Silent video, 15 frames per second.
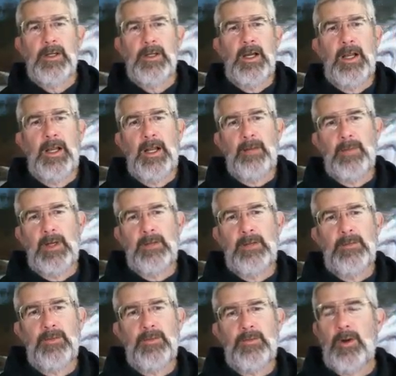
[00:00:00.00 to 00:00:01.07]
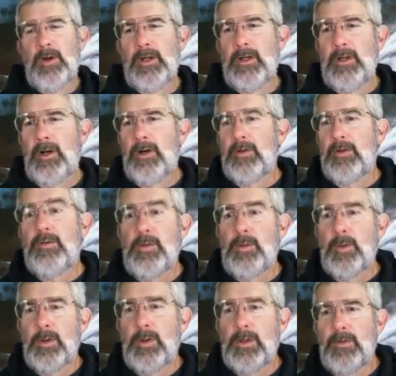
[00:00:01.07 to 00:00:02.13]
and I'm just drawing an R2
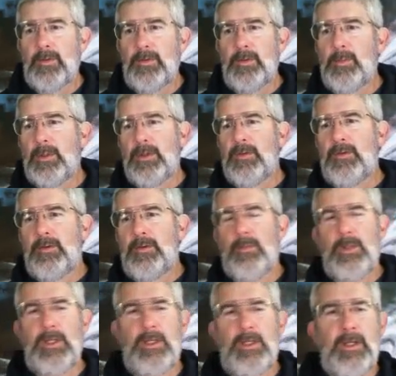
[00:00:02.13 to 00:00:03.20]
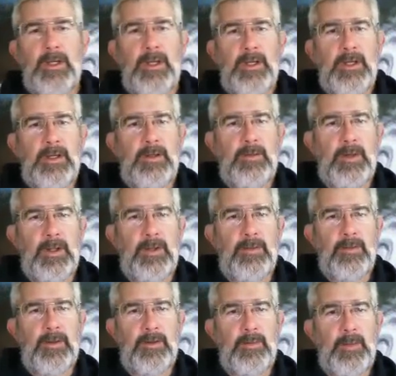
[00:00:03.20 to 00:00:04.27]
coordinate system, but this could be, well,
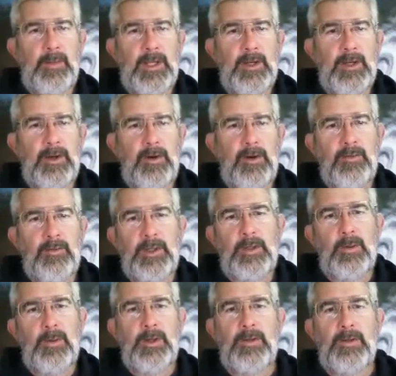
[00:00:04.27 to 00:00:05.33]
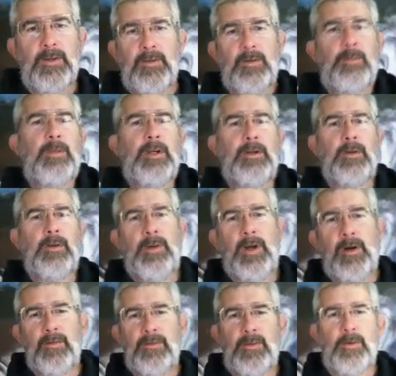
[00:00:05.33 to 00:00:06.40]
let's make it an R3 coordinate system, but it could be
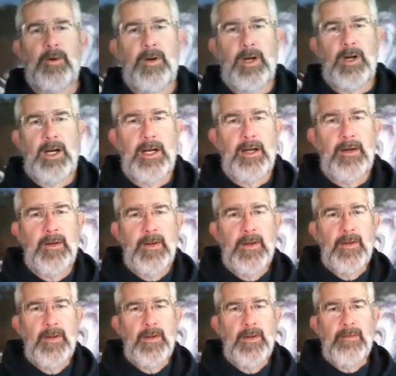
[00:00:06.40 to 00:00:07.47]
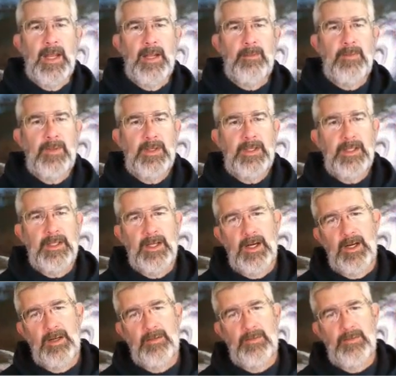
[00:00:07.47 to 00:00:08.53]
R4 or higher. And I'm thinking
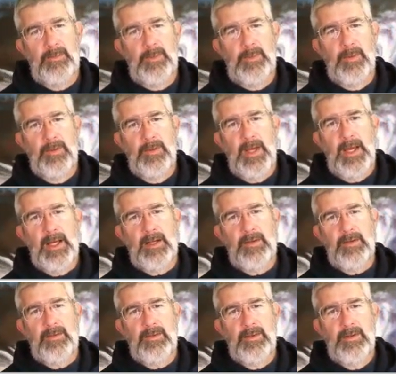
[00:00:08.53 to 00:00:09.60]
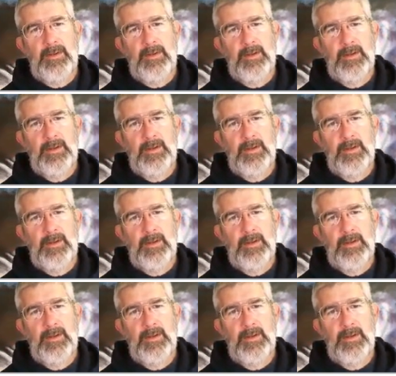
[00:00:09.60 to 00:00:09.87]
of both x,